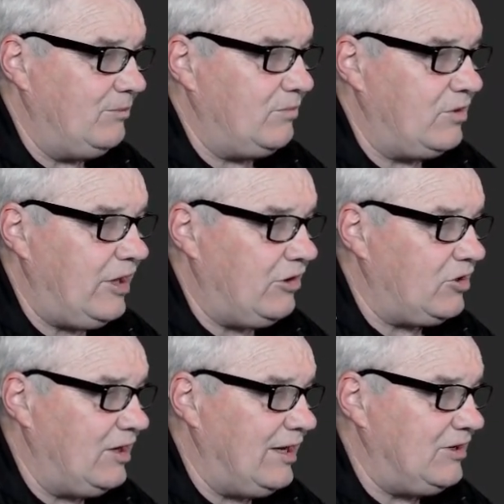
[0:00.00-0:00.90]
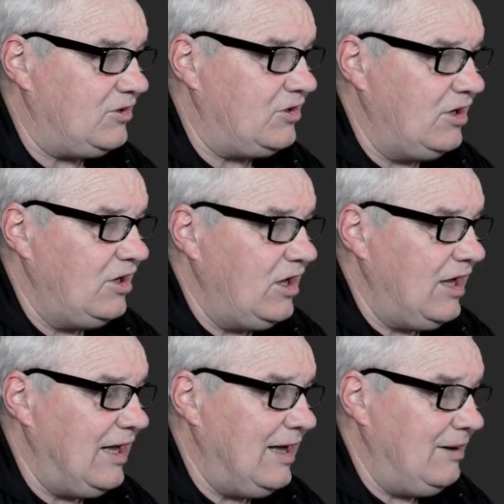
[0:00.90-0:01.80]
calculated
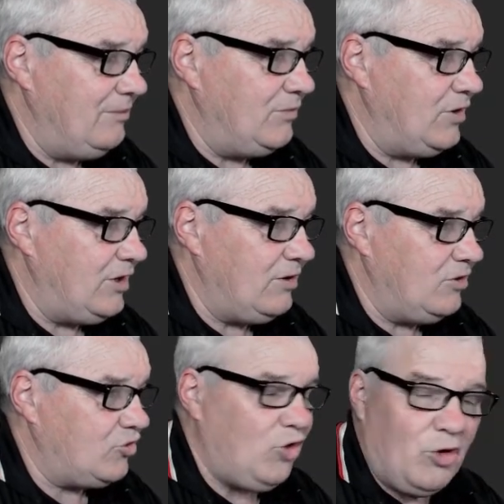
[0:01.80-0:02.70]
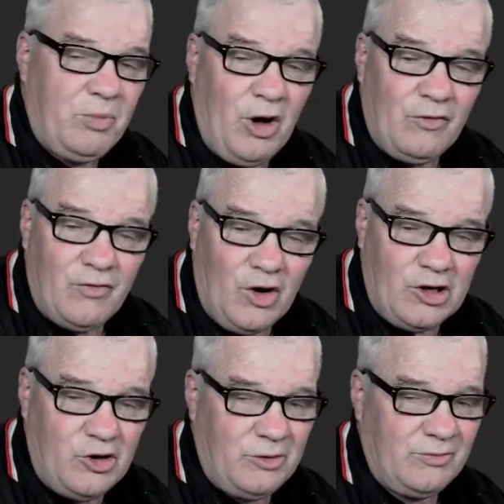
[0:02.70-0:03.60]
the stockpile
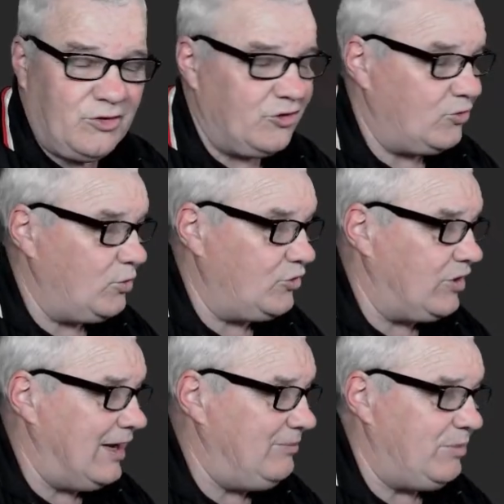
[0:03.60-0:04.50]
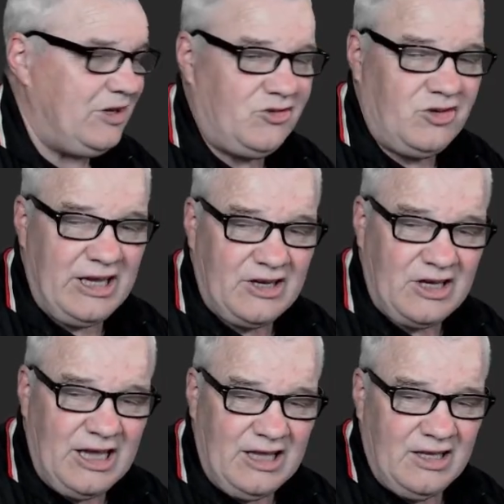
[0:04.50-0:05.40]
volume. This was a
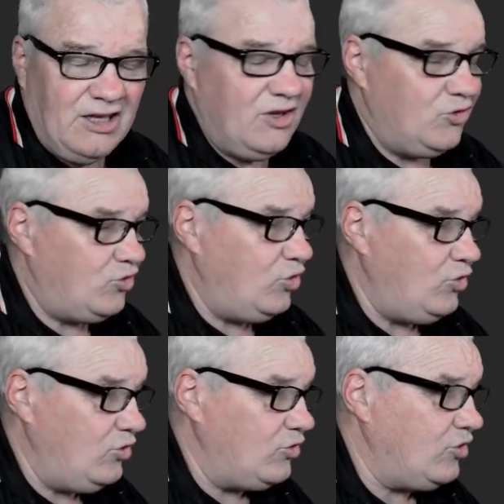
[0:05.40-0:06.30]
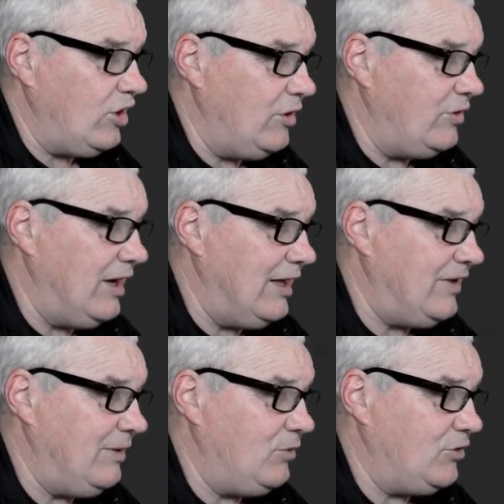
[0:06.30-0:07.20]
BTEC student, so
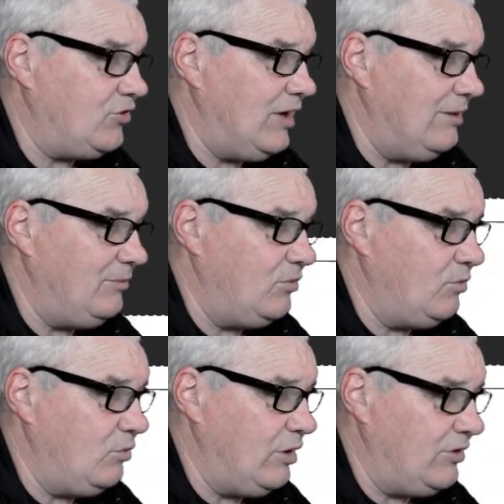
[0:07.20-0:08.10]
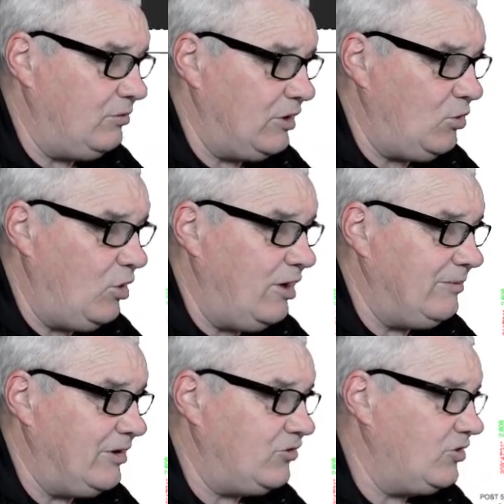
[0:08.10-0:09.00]
that was one of the
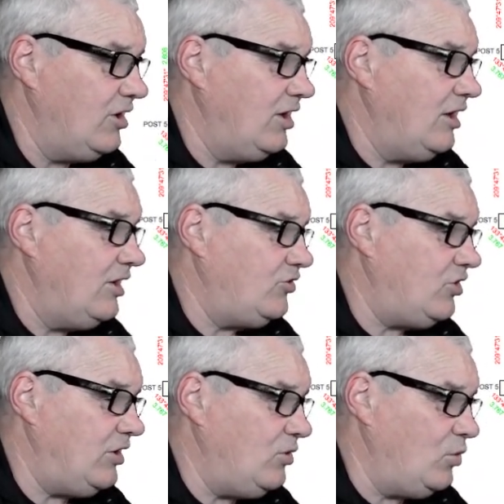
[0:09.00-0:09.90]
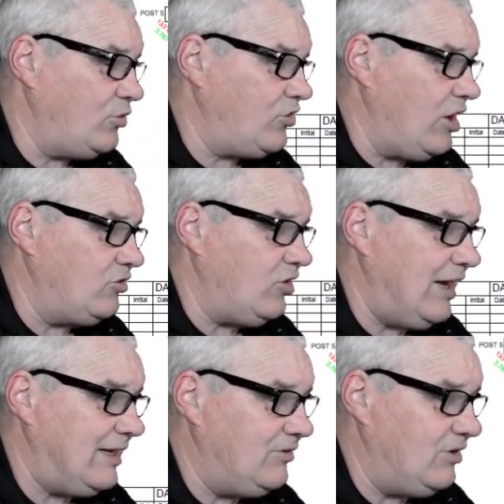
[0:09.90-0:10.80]
requirements. He's then also
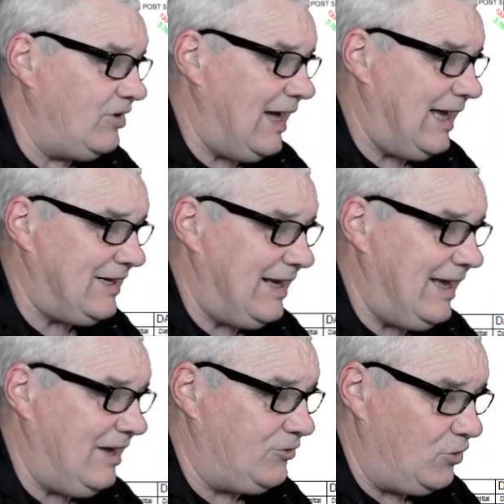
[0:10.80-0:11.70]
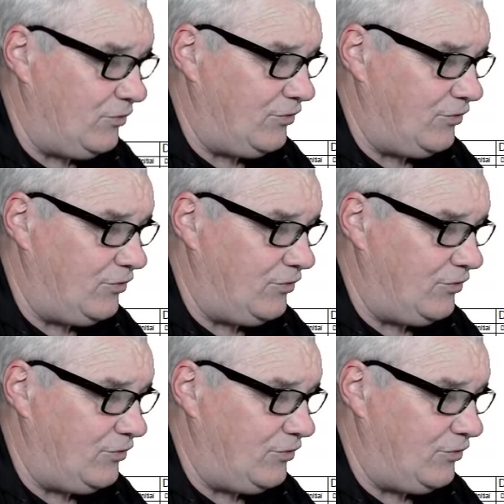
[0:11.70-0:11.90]
taken the data out of